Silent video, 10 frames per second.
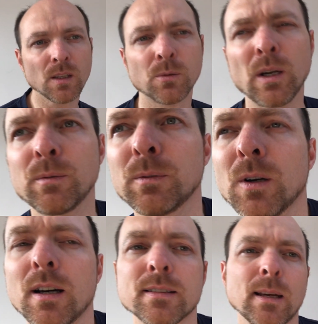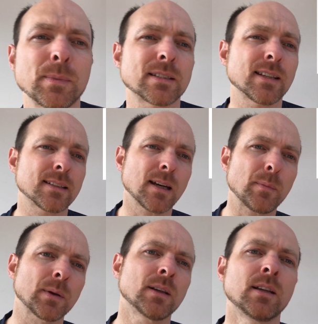the way we've got our Zappi set
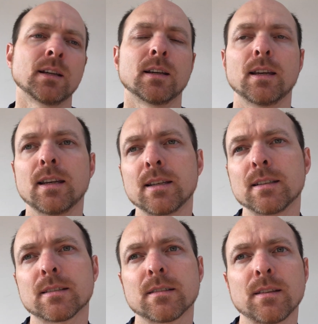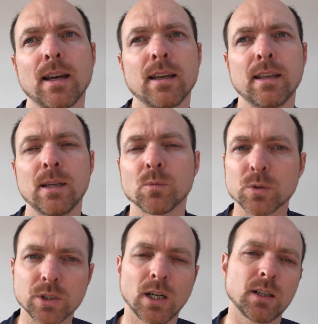up is that it
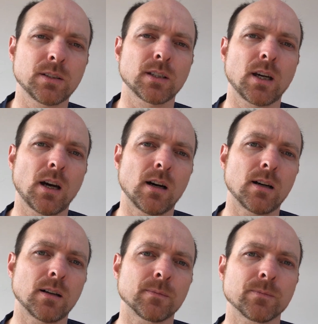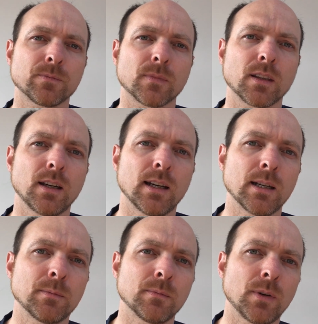will charge the car
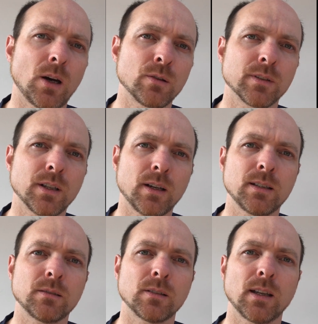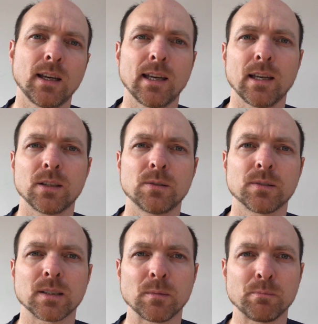overnight
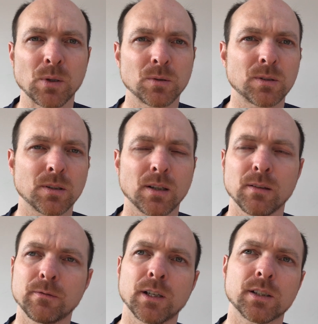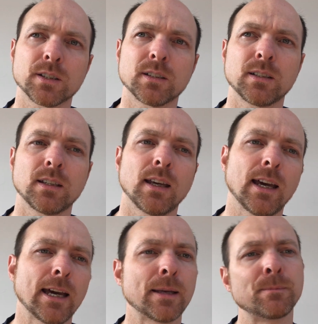using the boost function,
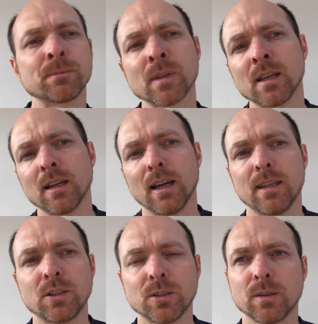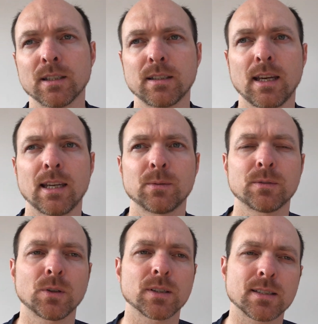and then during the day
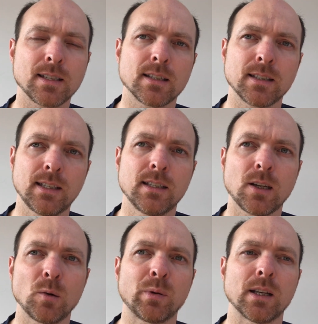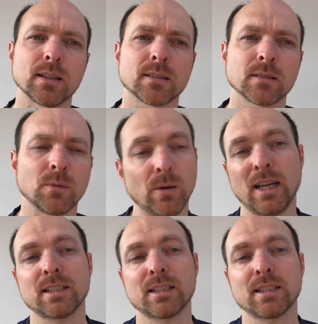we've got it set to Eco Plus. Well,